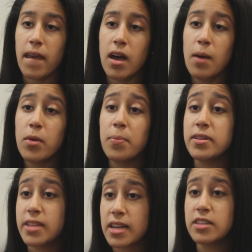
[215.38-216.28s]
A more
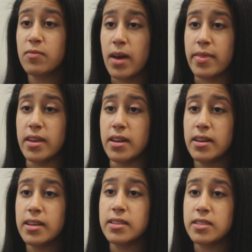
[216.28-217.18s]
productive method
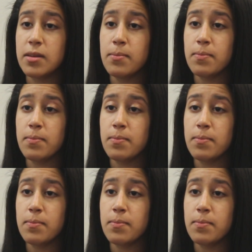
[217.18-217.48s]
is to